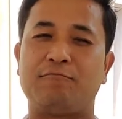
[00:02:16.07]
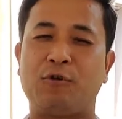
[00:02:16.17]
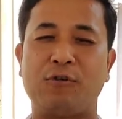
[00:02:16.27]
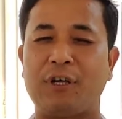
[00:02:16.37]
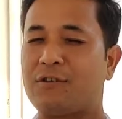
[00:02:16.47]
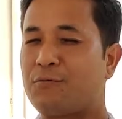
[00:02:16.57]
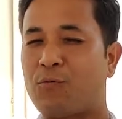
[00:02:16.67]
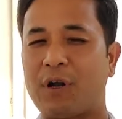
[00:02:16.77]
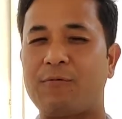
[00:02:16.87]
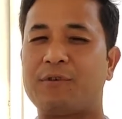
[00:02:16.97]
looked into
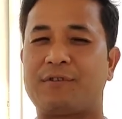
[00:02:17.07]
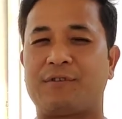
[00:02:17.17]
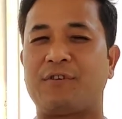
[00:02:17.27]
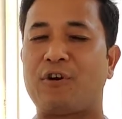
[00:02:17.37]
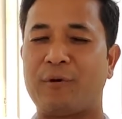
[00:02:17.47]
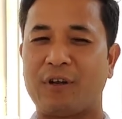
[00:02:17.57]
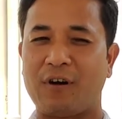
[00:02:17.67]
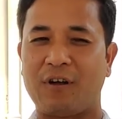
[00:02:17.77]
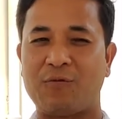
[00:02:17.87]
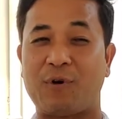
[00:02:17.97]
what was going
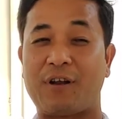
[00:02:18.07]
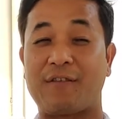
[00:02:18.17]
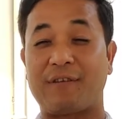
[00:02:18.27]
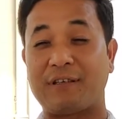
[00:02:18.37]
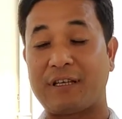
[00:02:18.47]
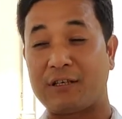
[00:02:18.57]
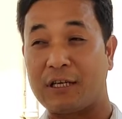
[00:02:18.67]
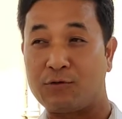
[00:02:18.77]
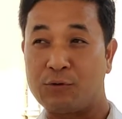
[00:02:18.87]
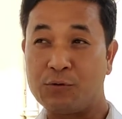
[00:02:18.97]
on, what are the things that they
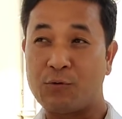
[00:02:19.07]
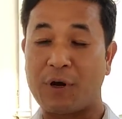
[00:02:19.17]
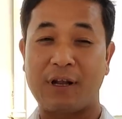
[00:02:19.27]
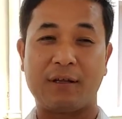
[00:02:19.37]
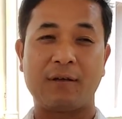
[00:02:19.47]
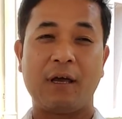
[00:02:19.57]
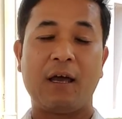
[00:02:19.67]
do, what are the